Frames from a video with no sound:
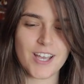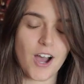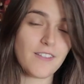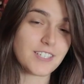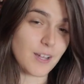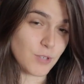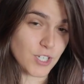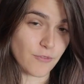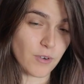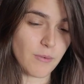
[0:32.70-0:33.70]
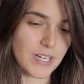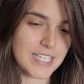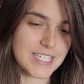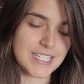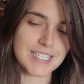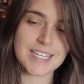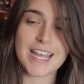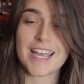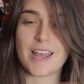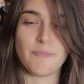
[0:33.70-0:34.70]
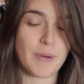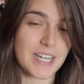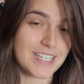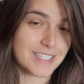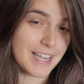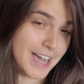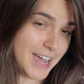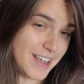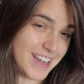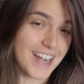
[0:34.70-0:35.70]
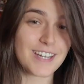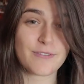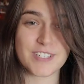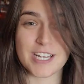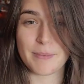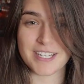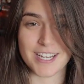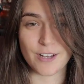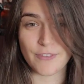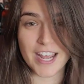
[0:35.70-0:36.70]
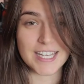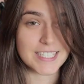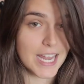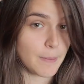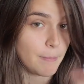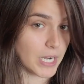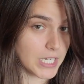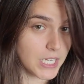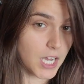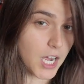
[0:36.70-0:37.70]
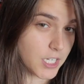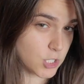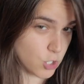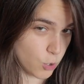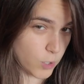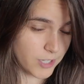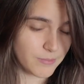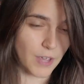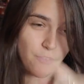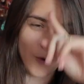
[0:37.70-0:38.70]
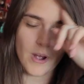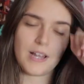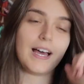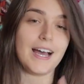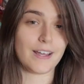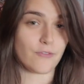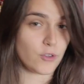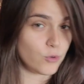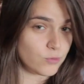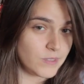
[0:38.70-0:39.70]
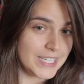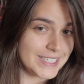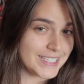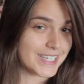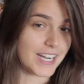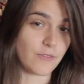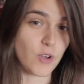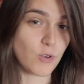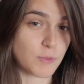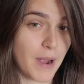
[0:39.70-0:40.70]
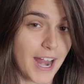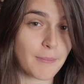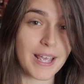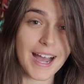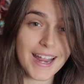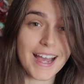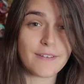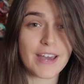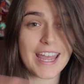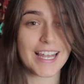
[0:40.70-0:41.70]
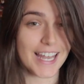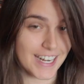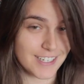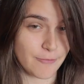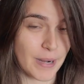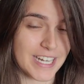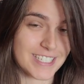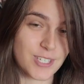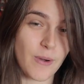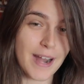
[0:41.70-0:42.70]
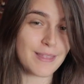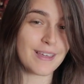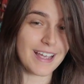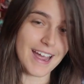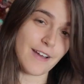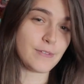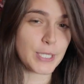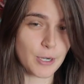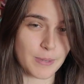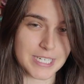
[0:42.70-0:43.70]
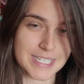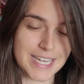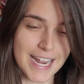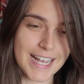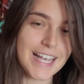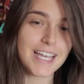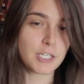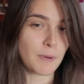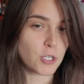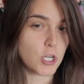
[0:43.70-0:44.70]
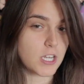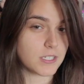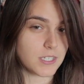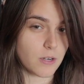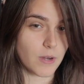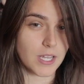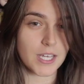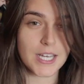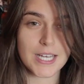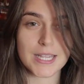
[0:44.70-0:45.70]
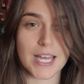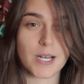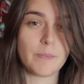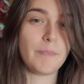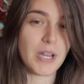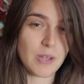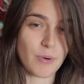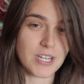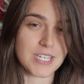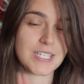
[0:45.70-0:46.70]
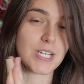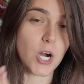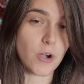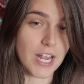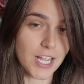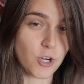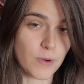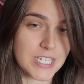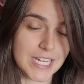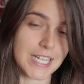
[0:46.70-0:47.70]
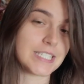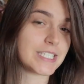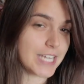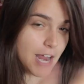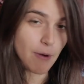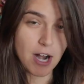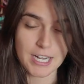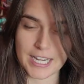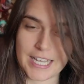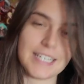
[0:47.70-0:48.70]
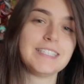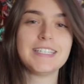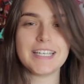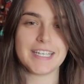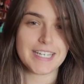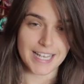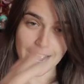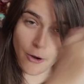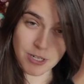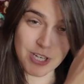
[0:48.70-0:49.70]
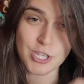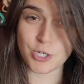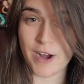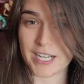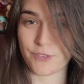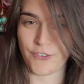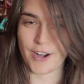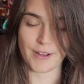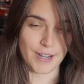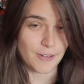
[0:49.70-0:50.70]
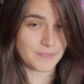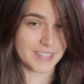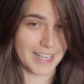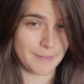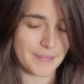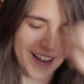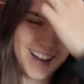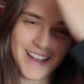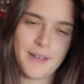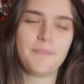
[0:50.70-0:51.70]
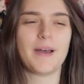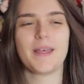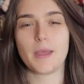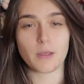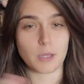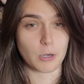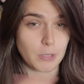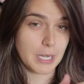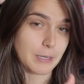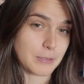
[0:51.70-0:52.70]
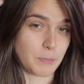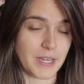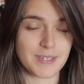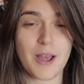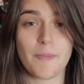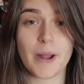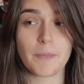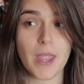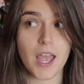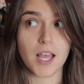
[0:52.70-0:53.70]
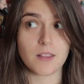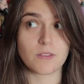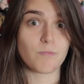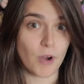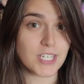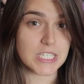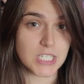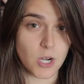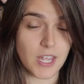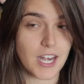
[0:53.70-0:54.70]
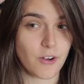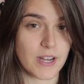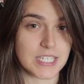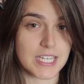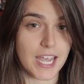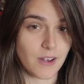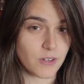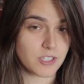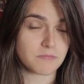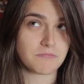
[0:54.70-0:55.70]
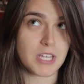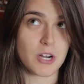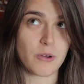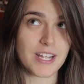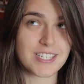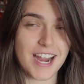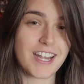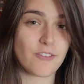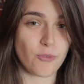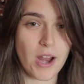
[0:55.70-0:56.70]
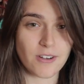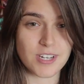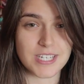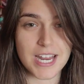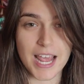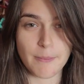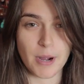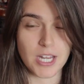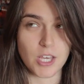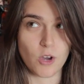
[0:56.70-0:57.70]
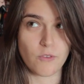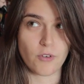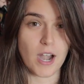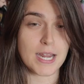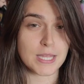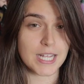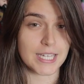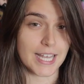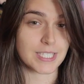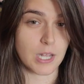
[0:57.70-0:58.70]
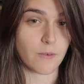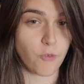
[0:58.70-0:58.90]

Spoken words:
on the subject of re-releases and bunnies, I kind of see myself as a bunny connoisseur, if you will. If you kind of notice behind me, I have a lot of bunnies, so I think I have a little bit to say, especially considering that bunny prices are increasing, skyrocketing, out into the stratosphere, you know, get it? But, you know, get it, space. But prices are getting crazy, and, you know, it's kind of rare to see a bunny go for anything less than